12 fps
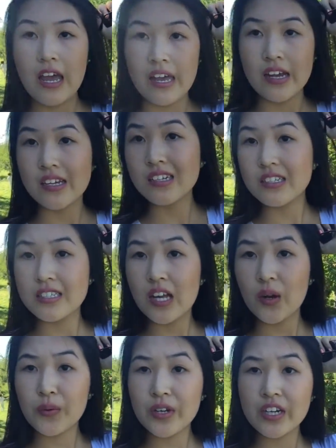and
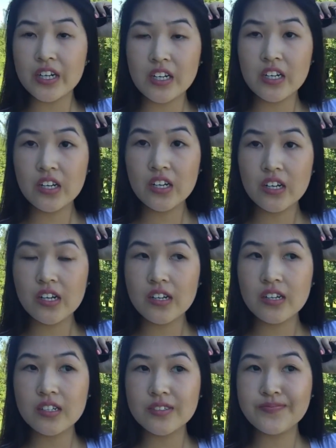now we're gonna
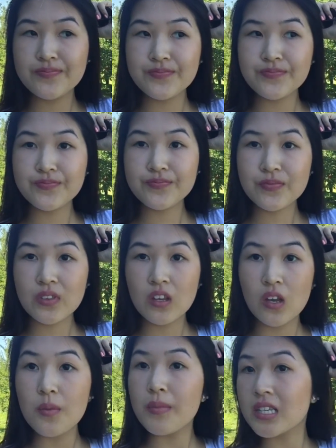
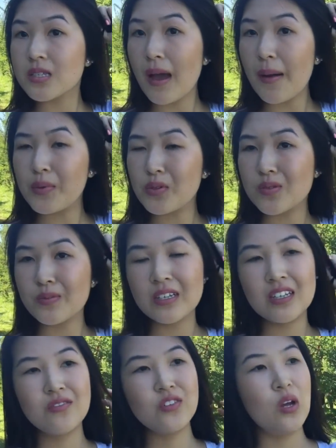pick some apples.
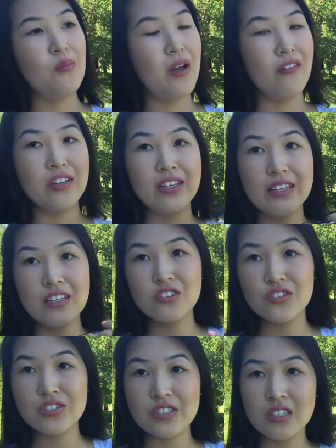even though I'm not really like
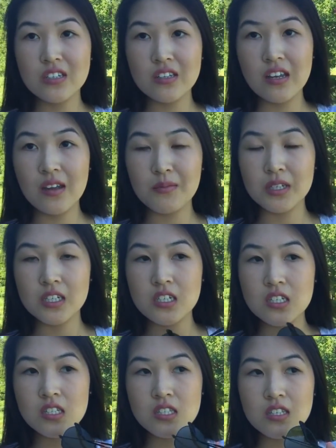interested in that because
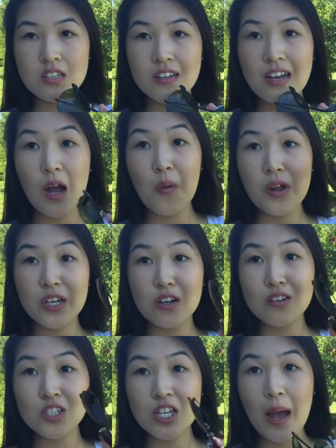I wanna go
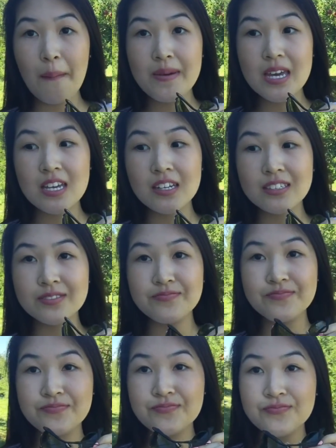
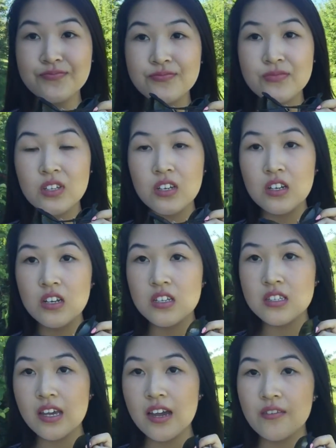shopping.
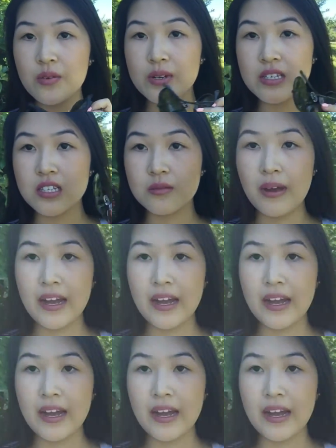So yeah, everybody's like